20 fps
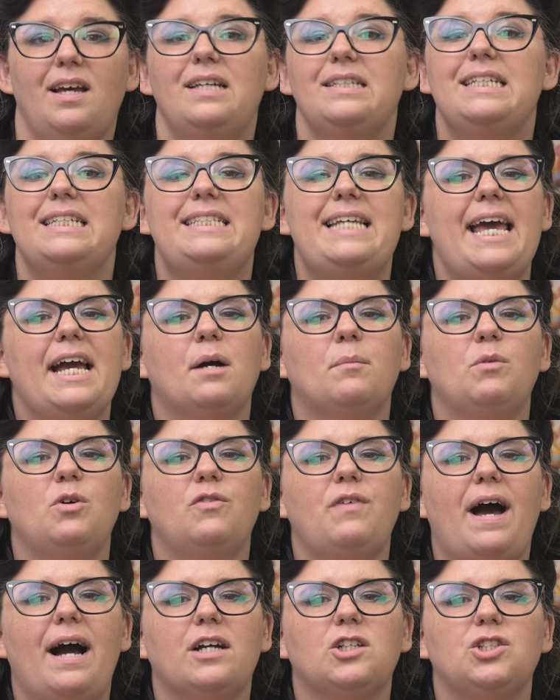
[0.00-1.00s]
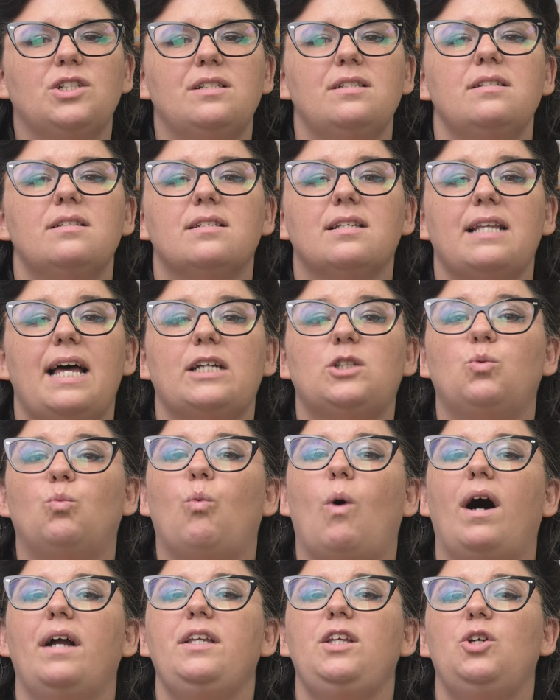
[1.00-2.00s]
To take a move action, select
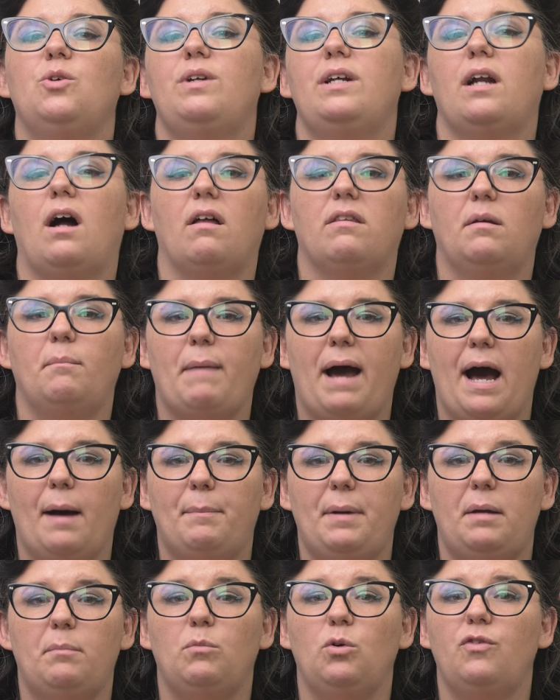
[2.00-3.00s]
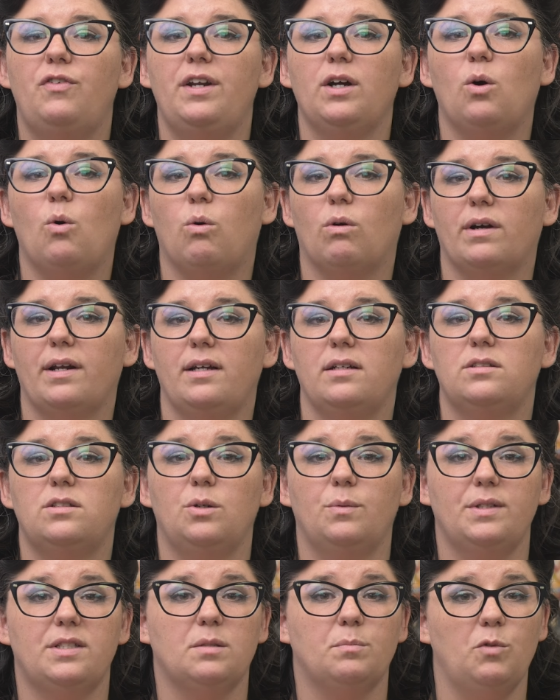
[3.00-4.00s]
1 unit on the map and move it according
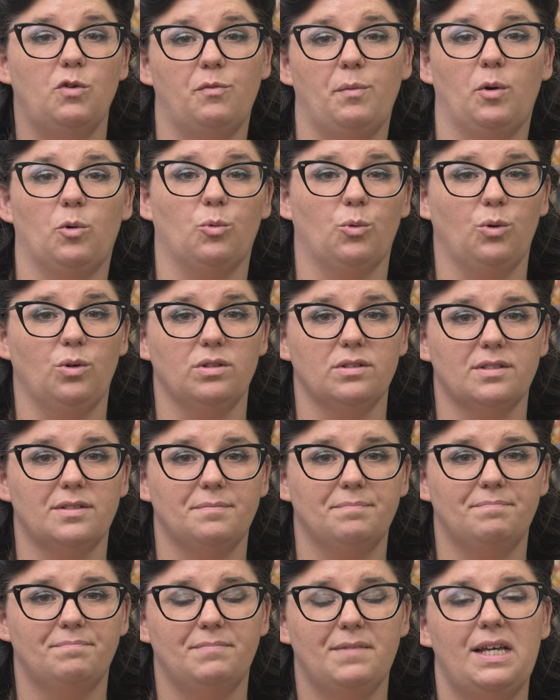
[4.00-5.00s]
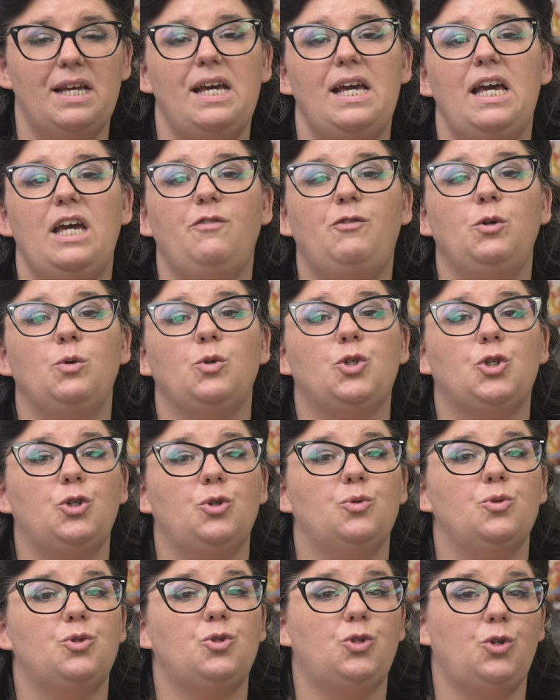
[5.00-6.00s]
to its movement rules. If you
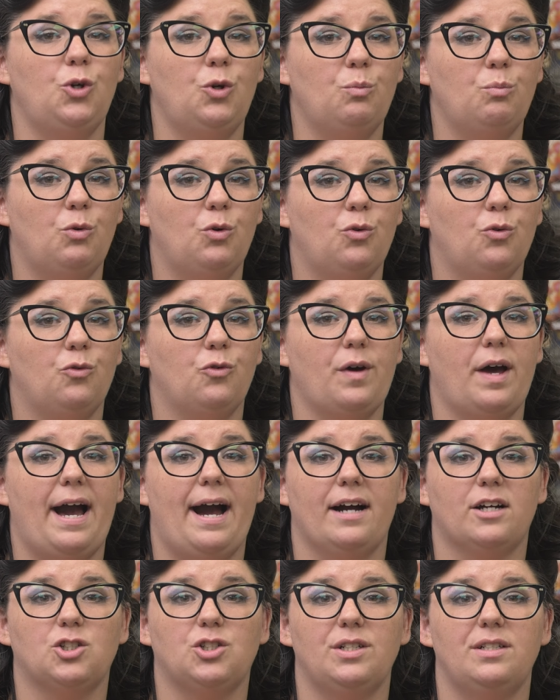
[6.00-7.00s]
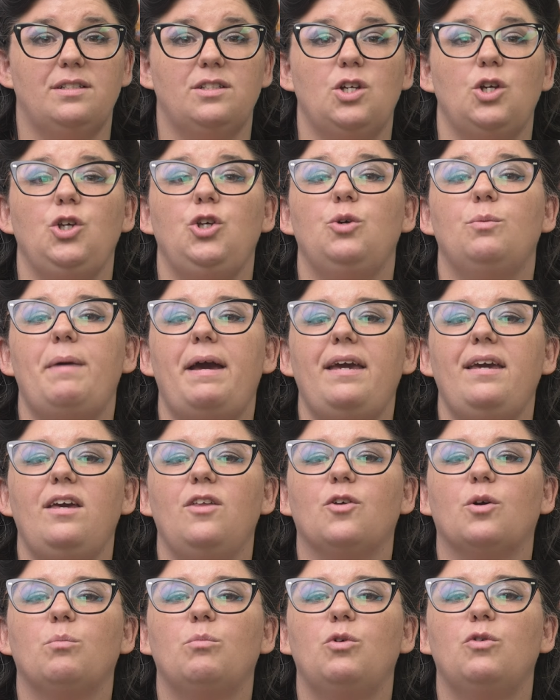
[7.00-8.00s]
choose 2 move actions, you may
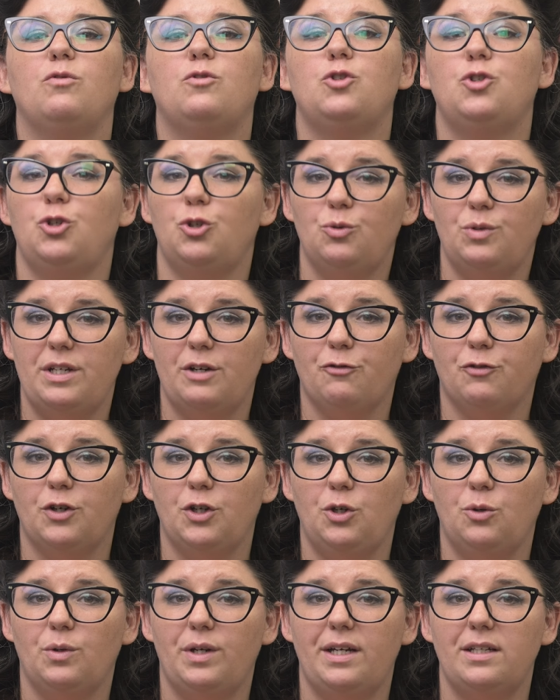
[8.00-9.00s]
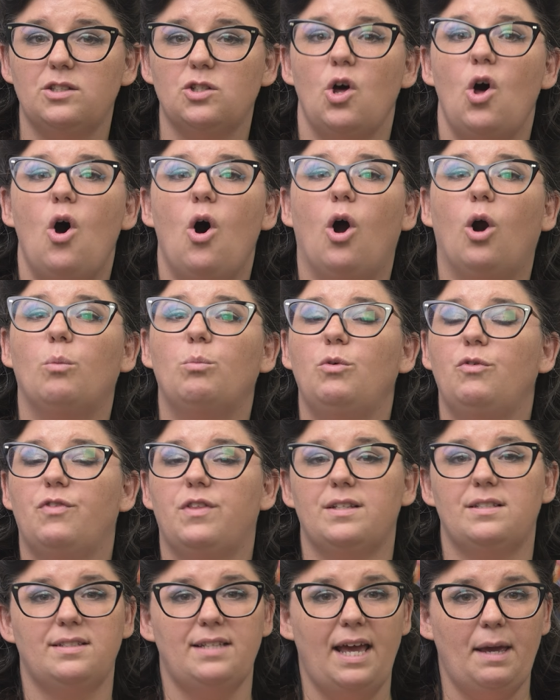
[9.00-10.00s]
either move 2 different units or move the
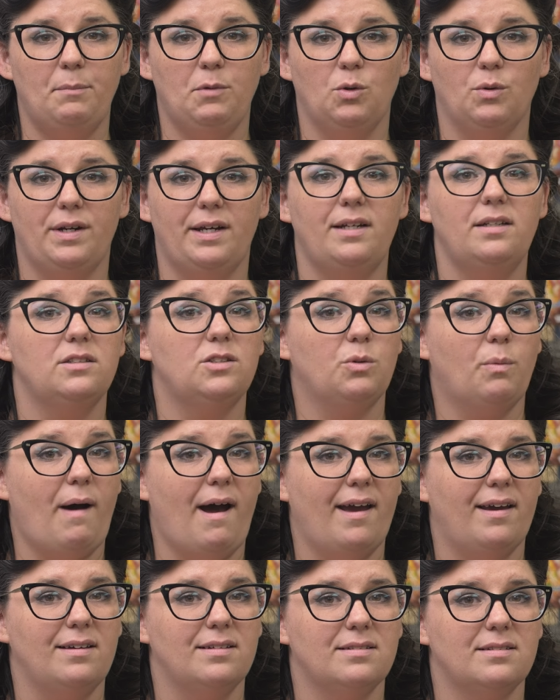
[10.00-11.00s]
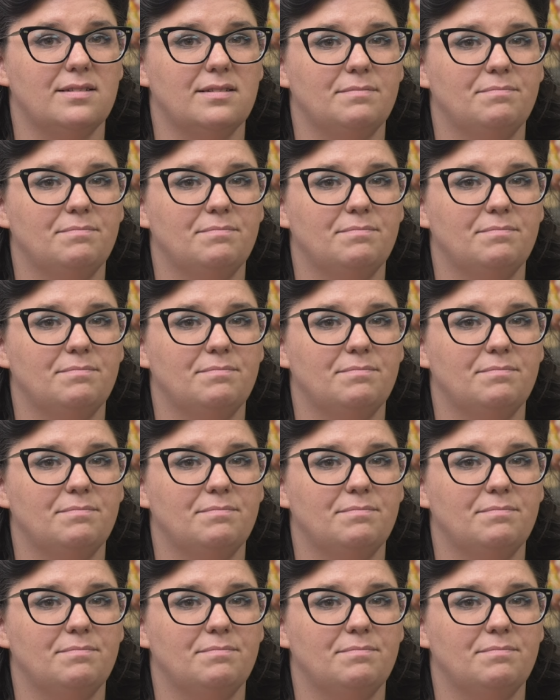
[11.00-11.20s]
same unit twice.